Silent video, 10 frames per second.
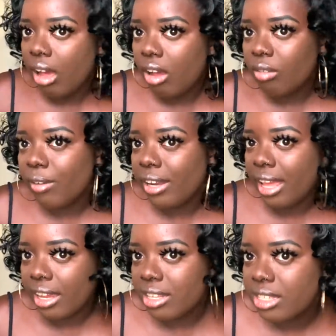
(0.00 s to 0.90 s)
already
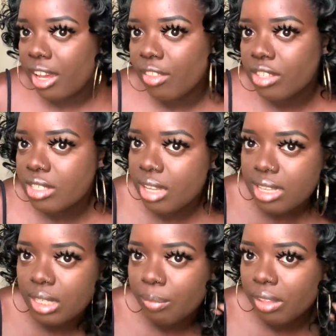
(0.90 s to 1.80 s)
I can tell this is not
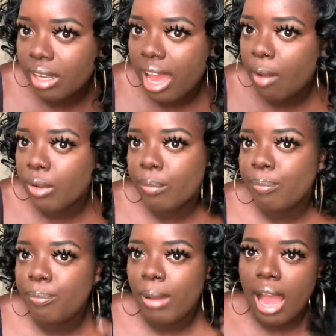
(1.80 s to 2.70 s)
something I
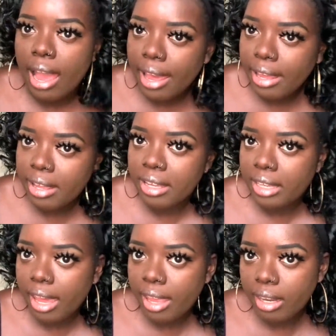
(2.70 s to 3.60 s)
would buy
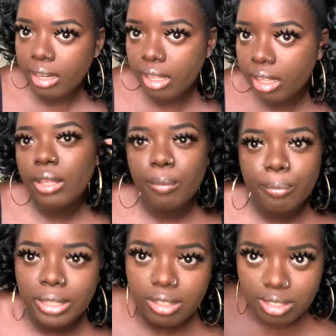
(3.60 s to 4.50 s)
again.
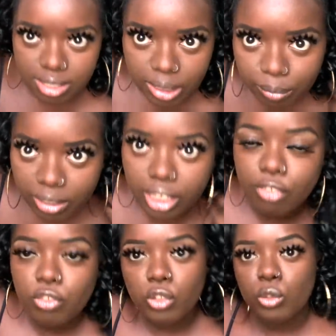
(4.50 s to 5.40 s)
But this is something
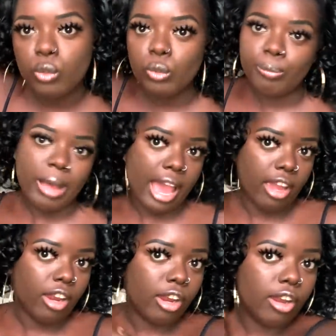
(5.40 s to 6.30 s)
if you buy
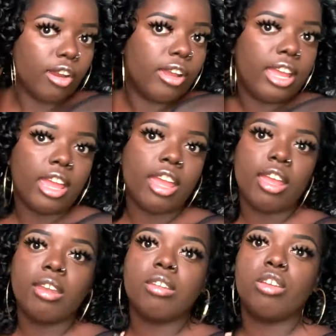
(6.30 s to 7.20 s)
her
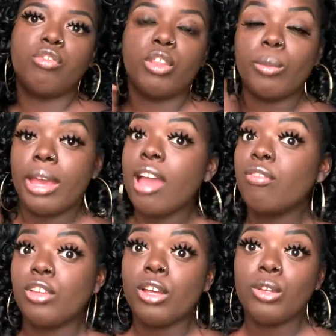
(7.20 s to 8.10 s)
and you feel the way I
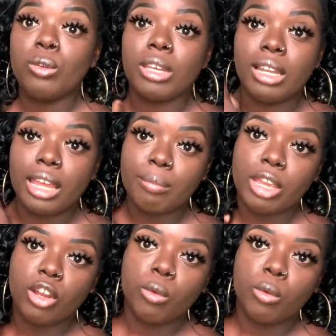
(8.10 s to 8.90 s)
feel, you can like make her